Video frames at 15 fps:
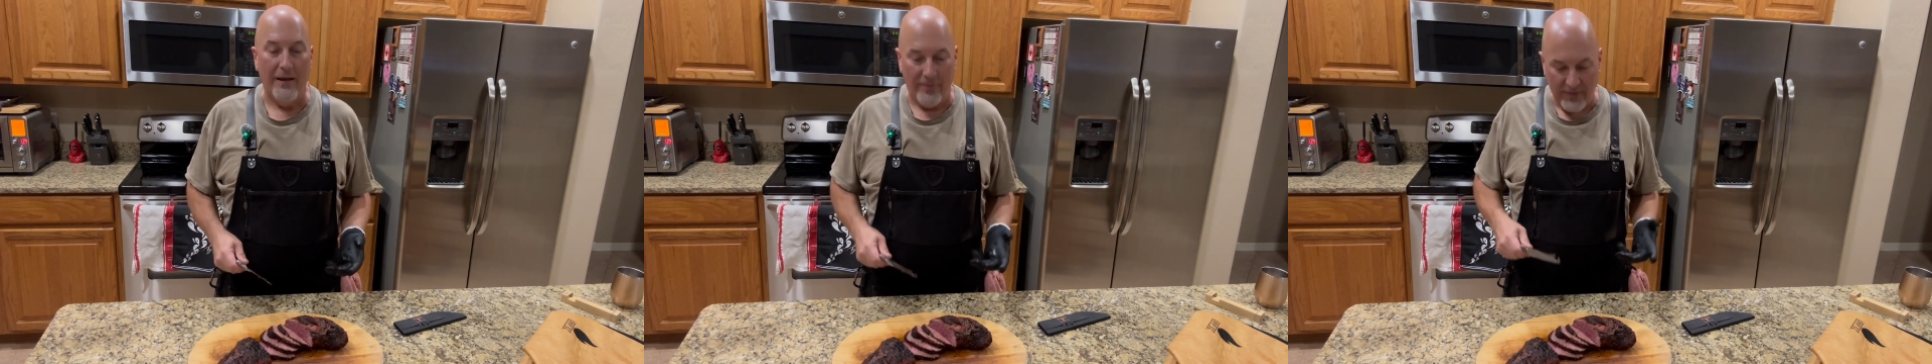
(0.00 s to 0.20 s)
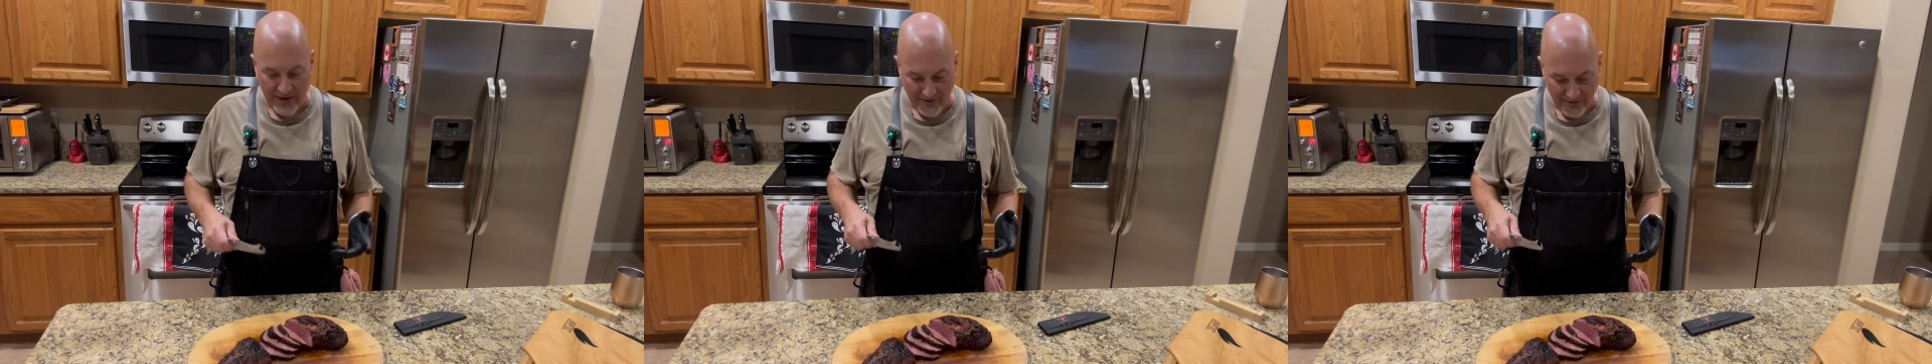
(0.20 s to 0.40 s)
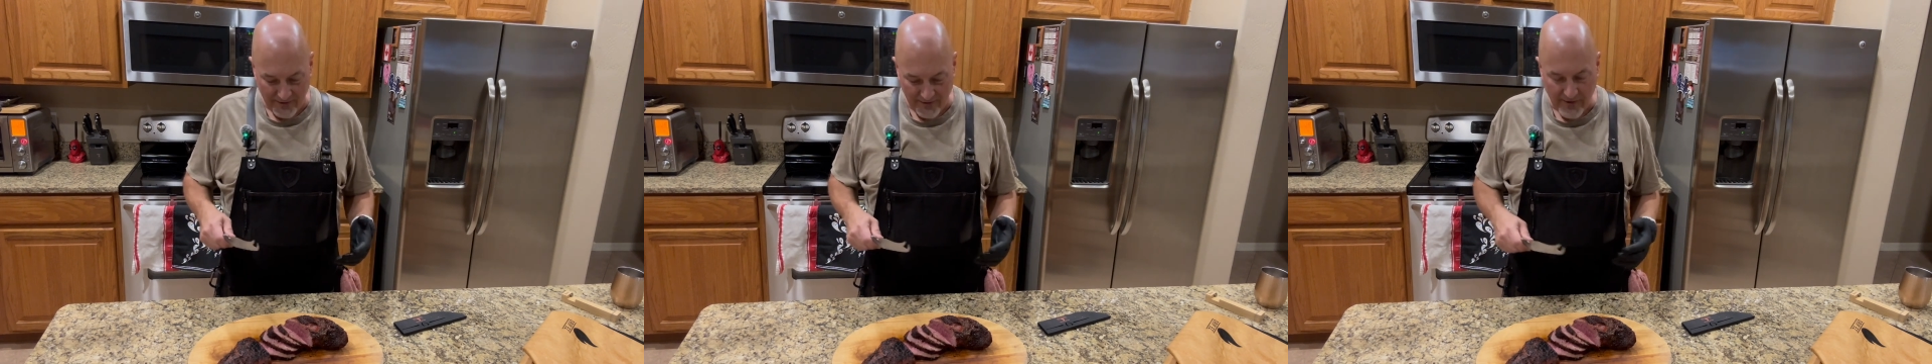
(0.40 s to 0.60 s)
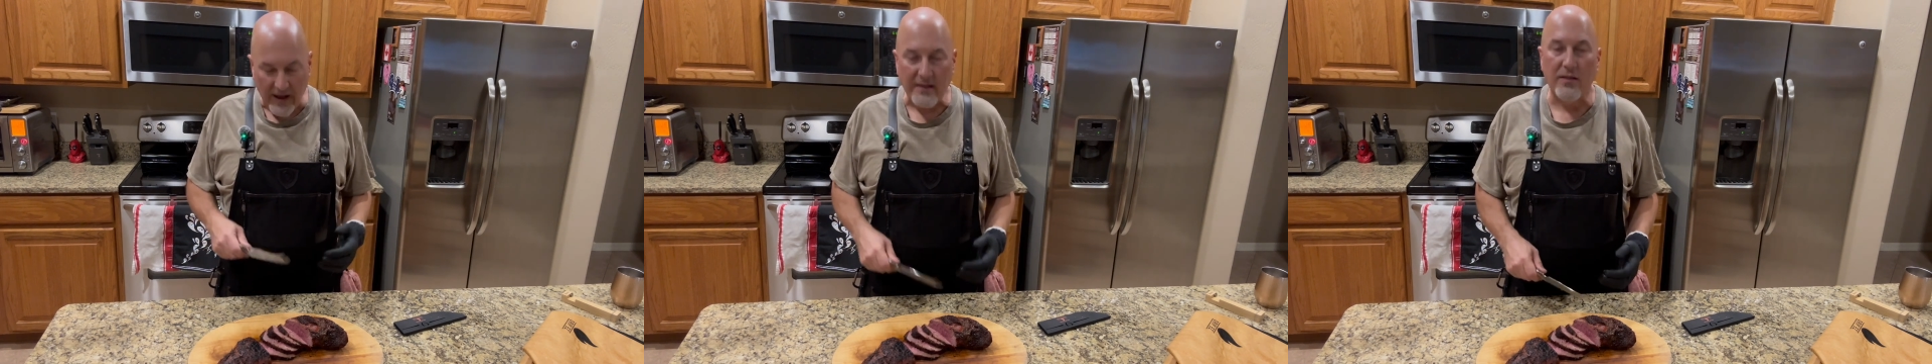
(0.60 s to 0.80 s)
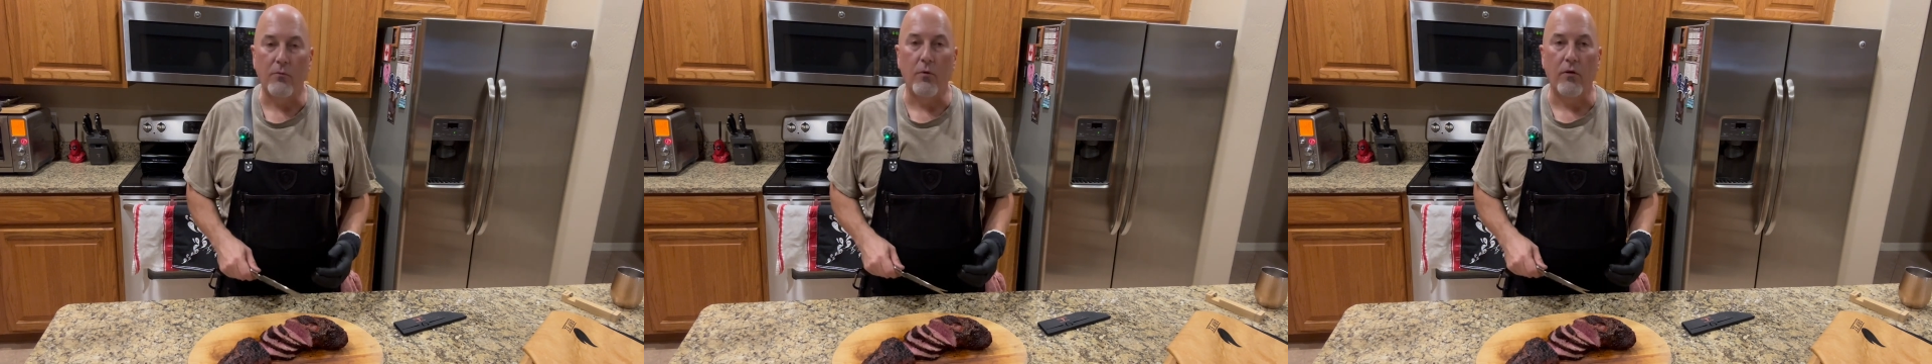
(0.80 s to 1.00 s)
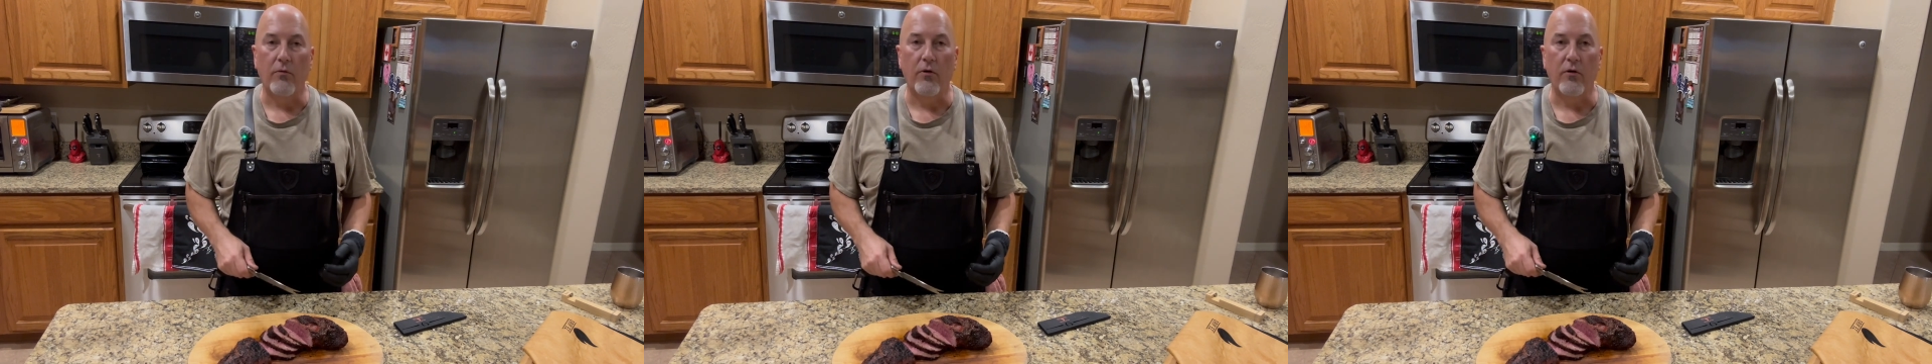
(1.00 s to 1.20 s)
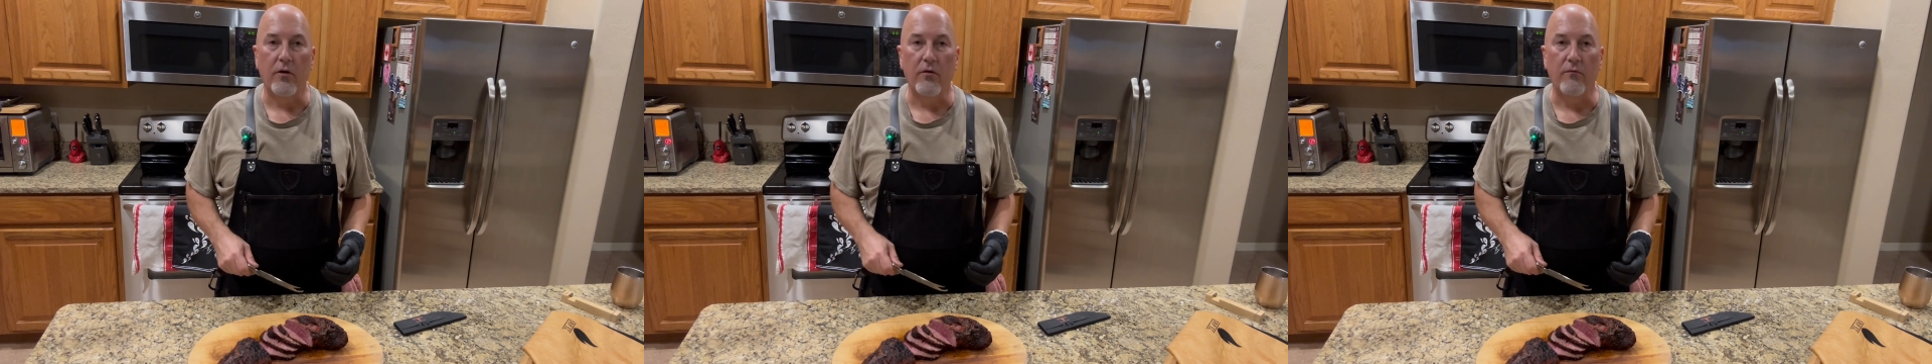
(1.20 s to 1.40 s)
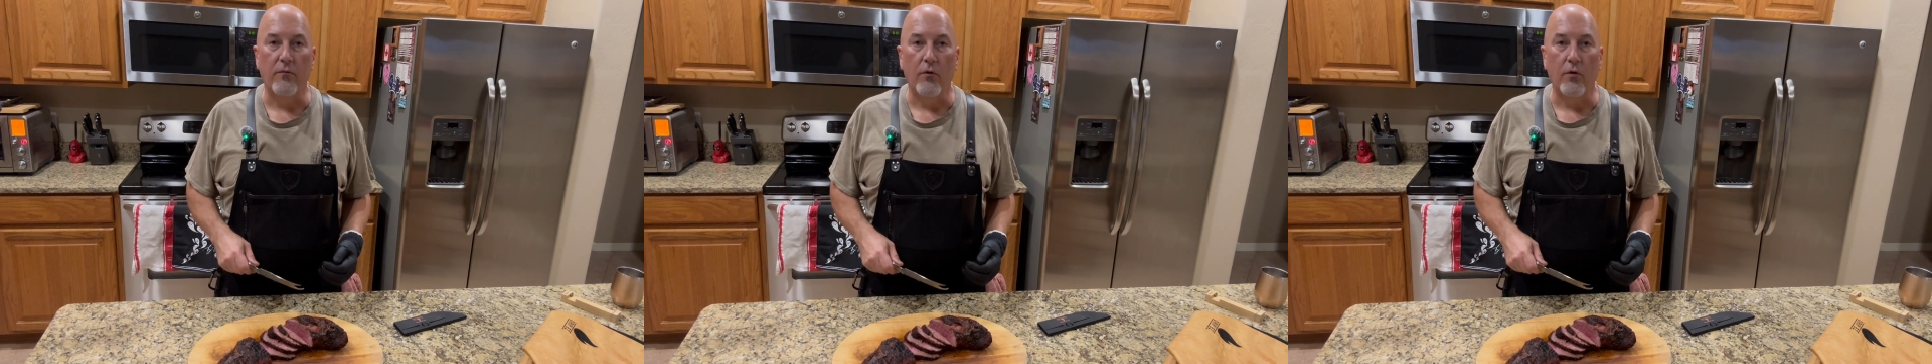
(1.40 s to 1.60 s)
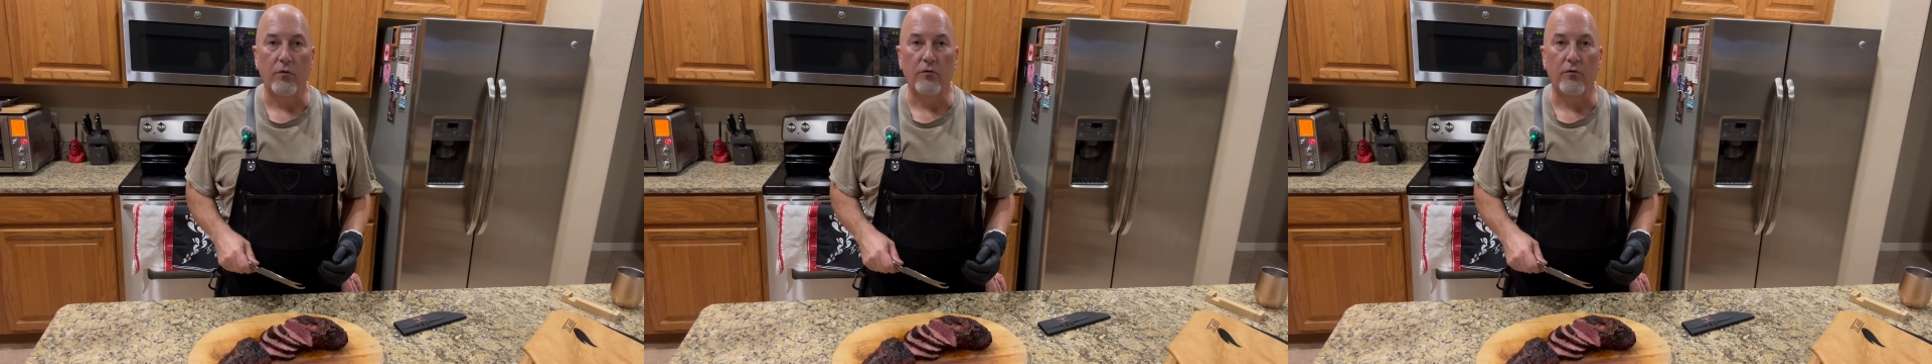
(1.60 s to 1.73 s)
That is exactly what we're looking for.